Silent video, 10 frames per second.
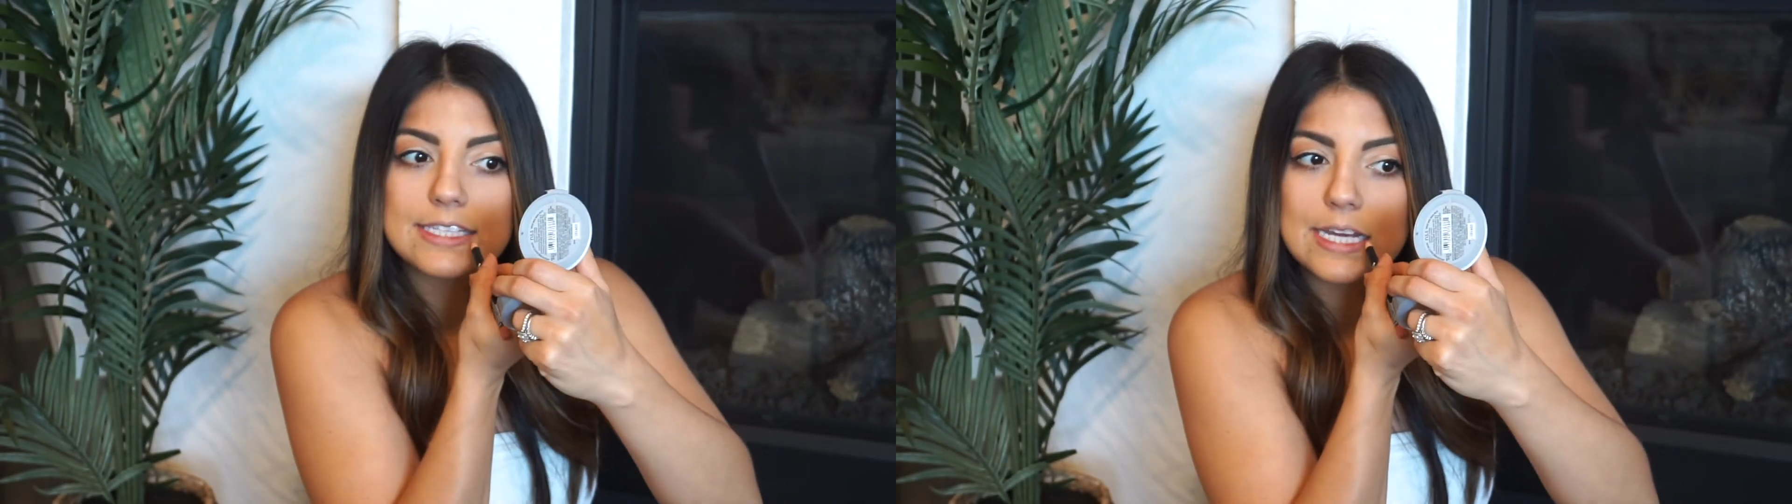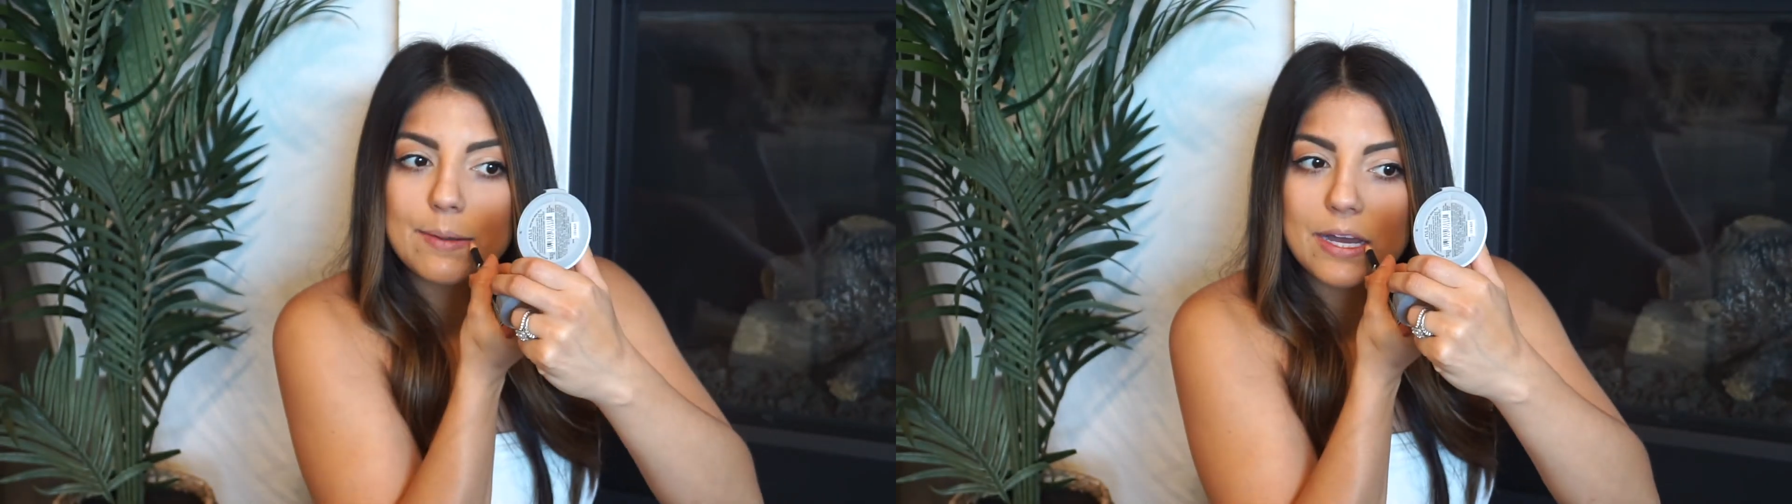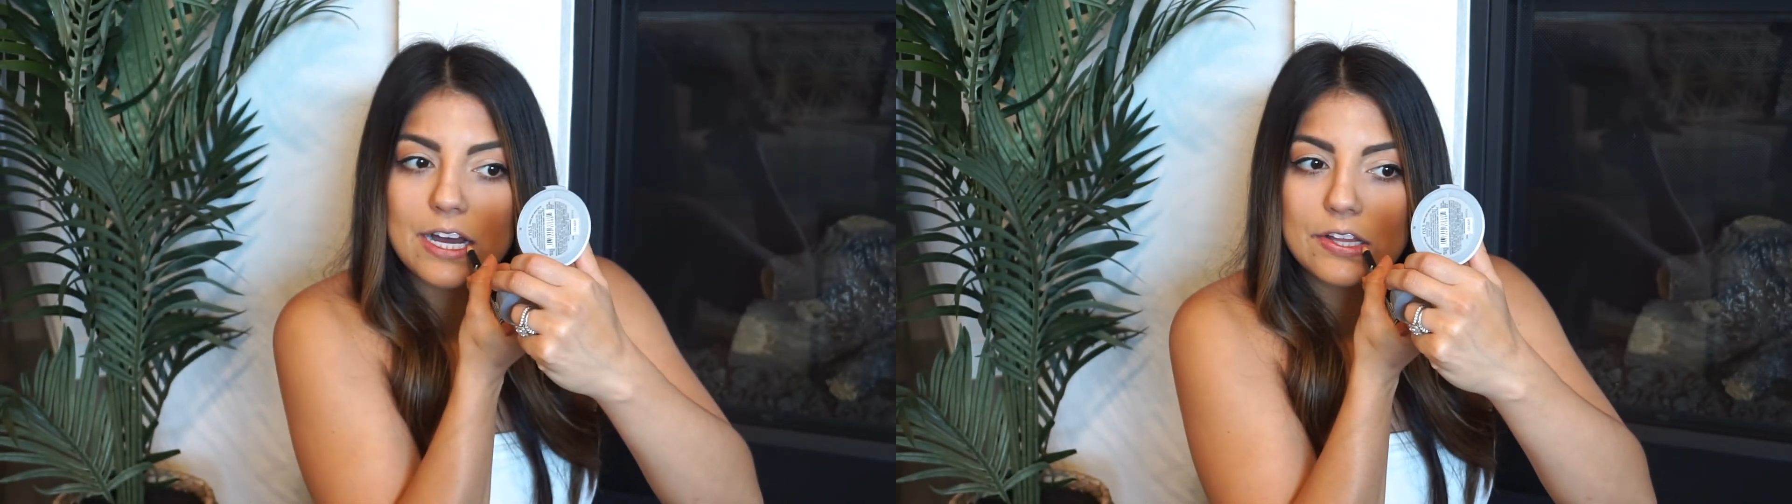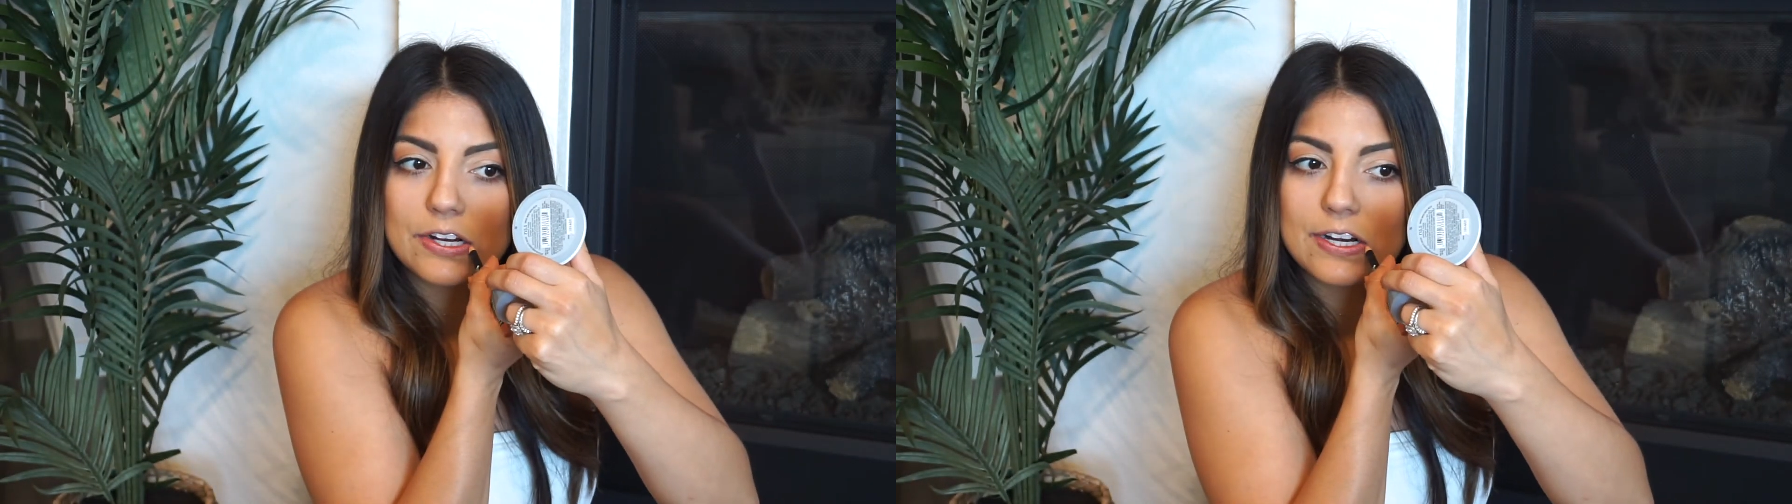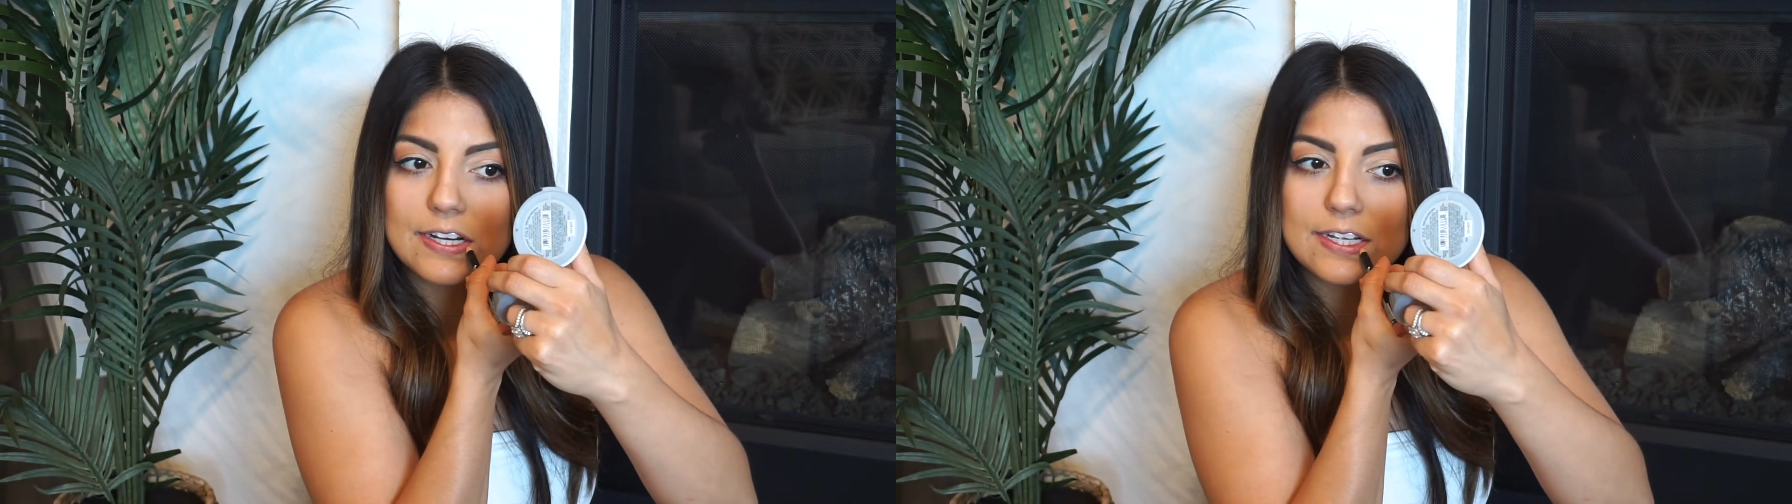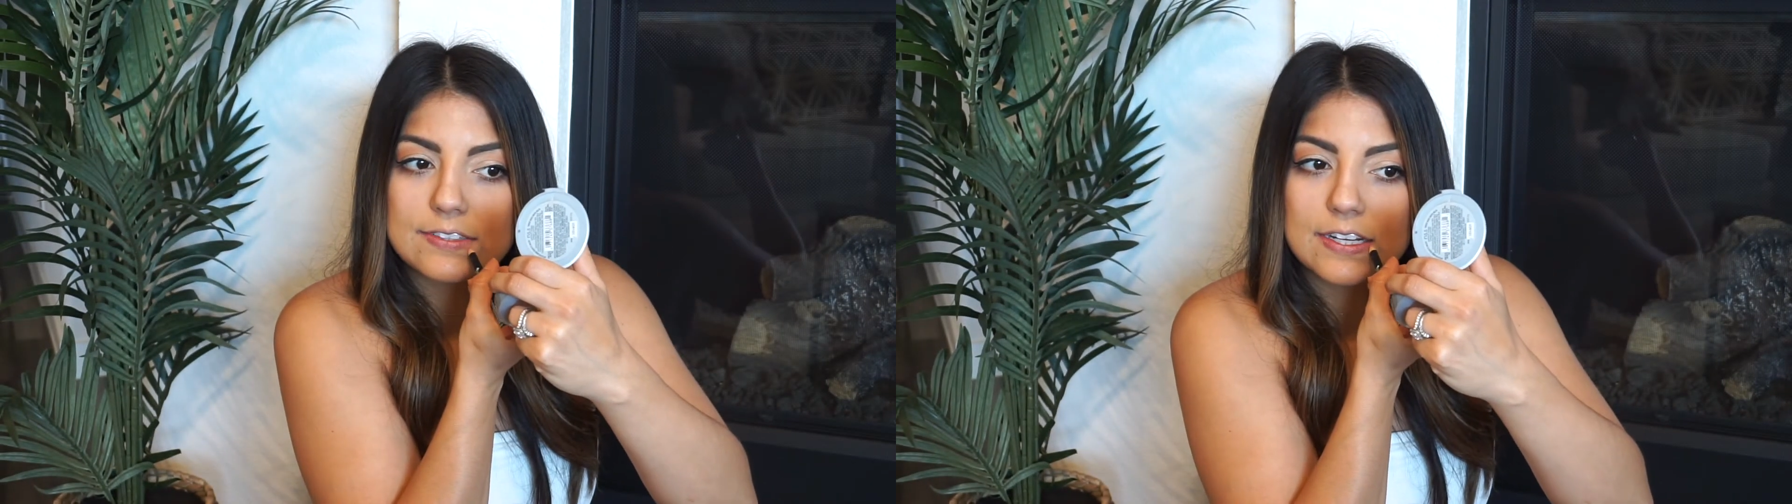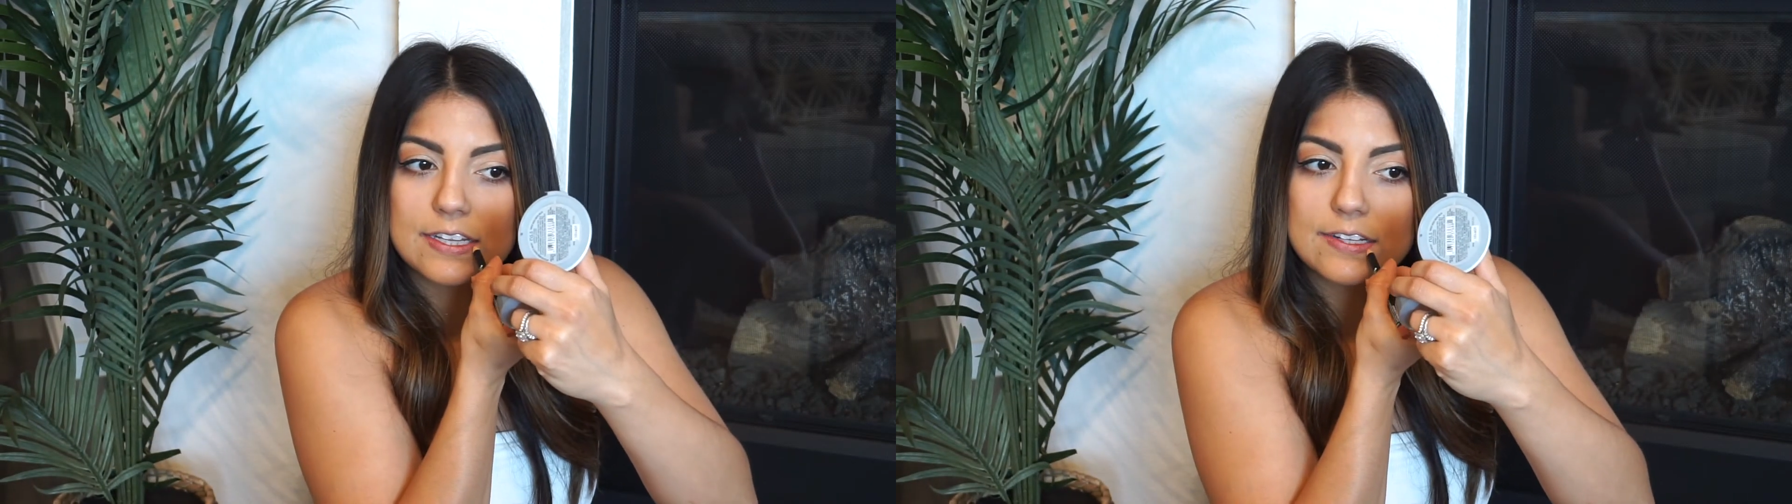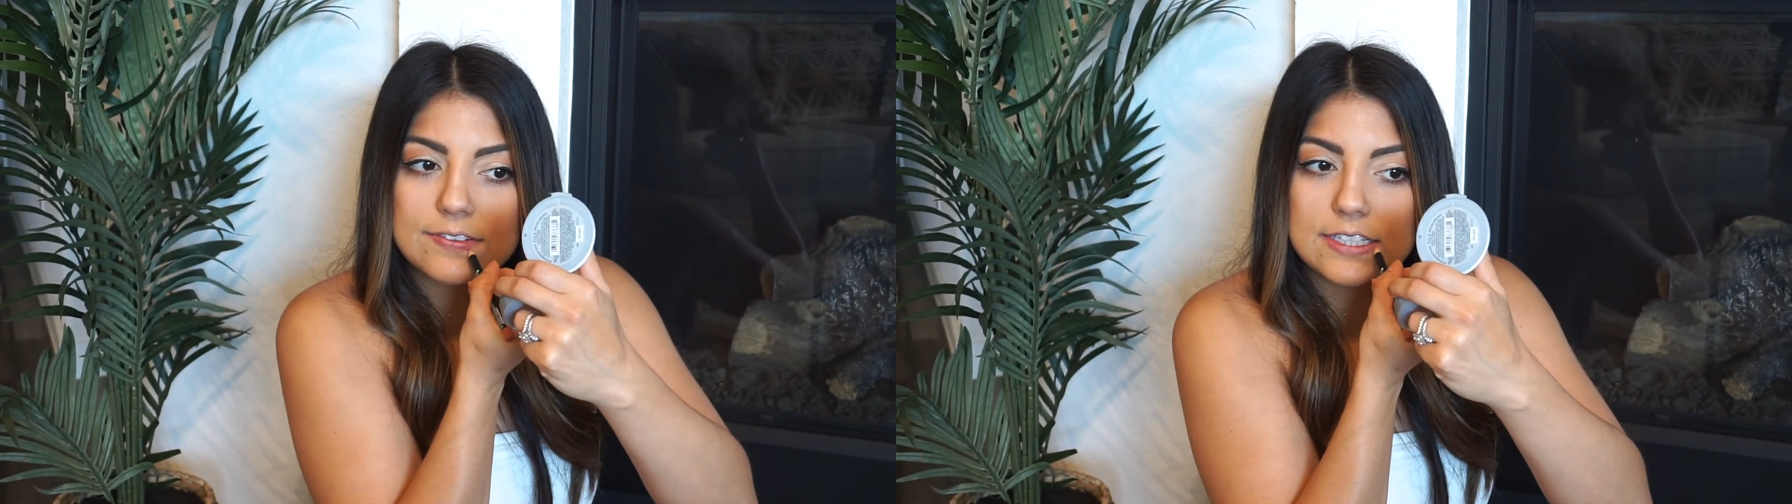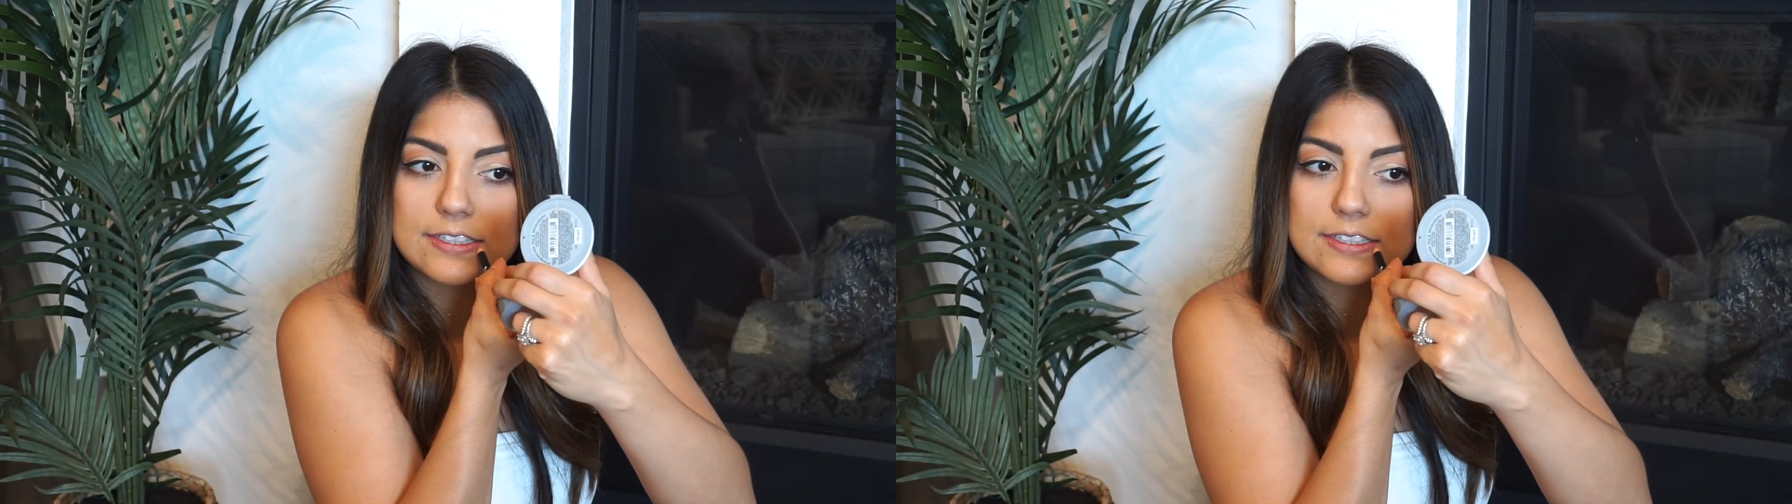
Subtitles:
the same color as my lips,